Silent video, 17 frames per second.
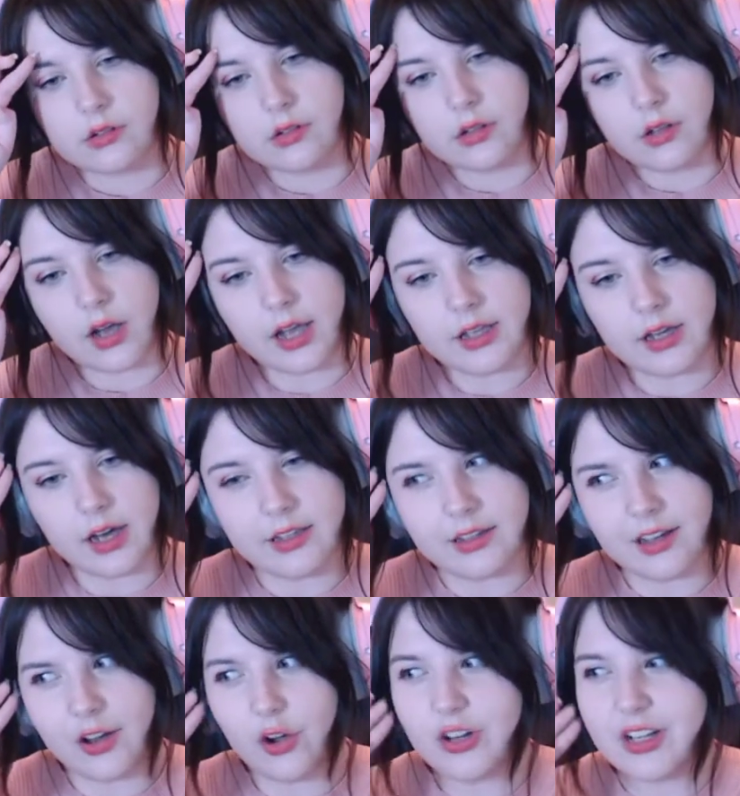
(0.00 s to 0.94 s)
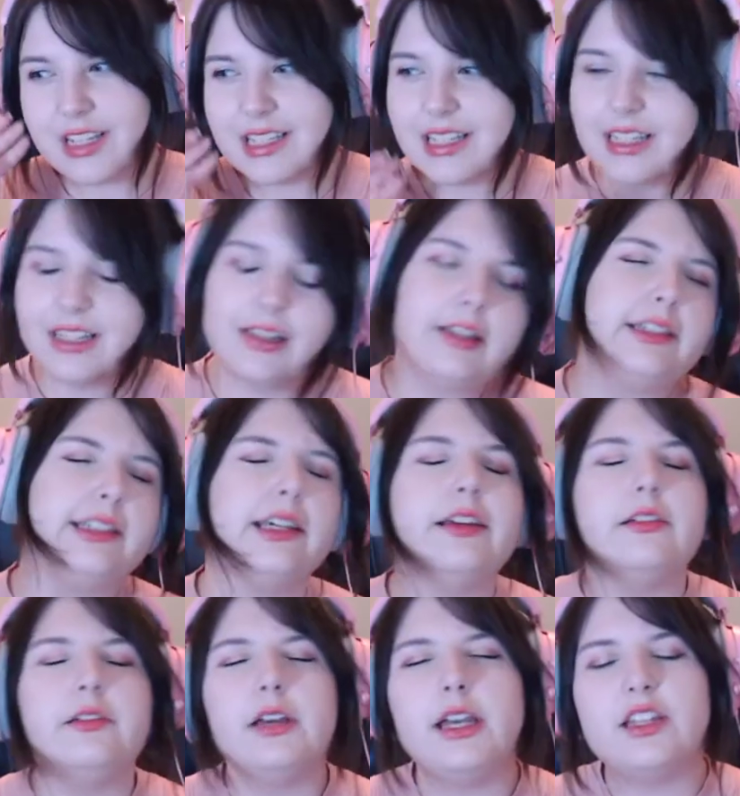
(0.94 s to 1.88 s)
I, I honestly, like,
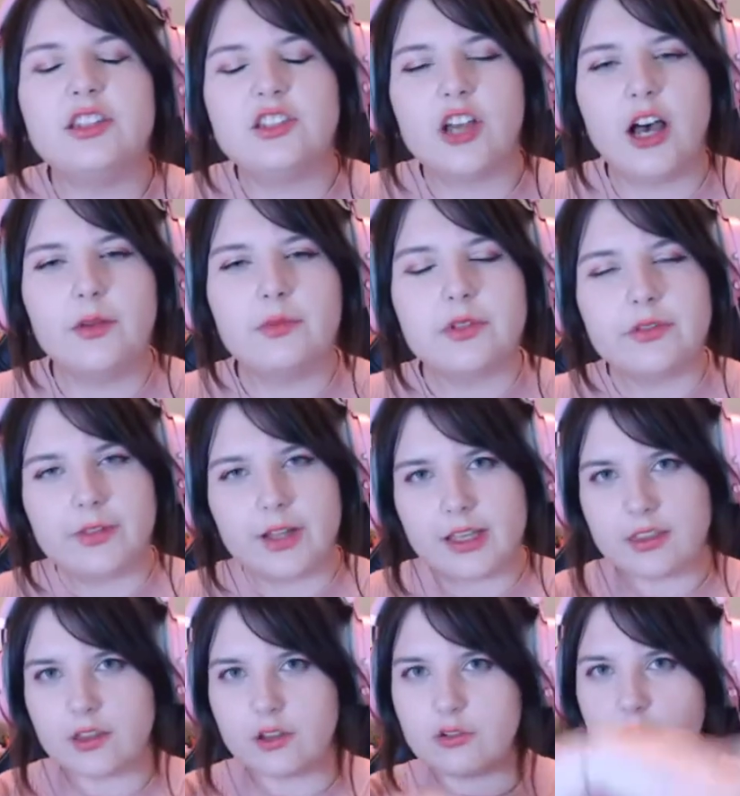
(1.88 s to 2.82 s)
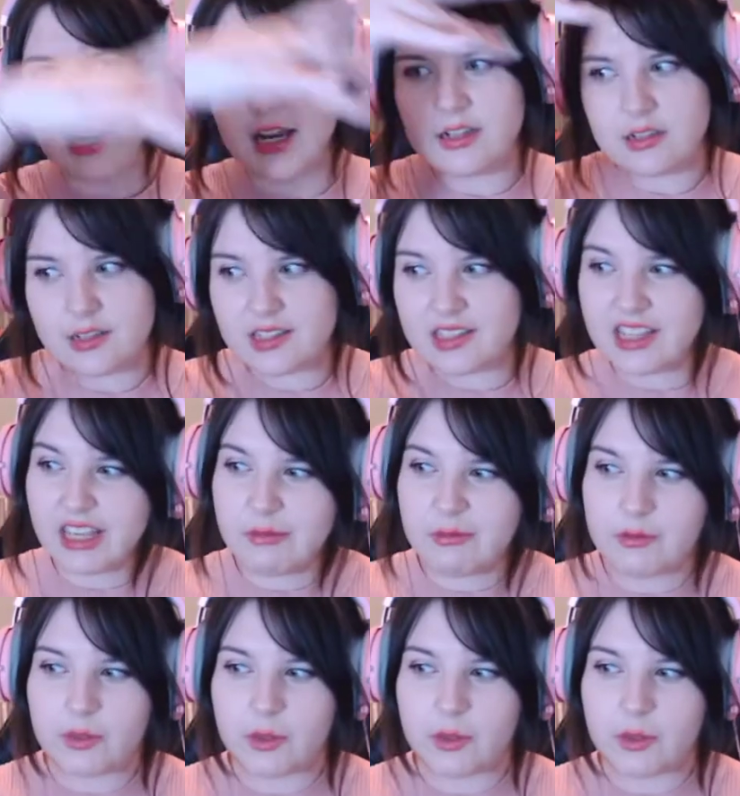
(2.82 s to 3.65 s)
in terms of, like, the grand scheme of the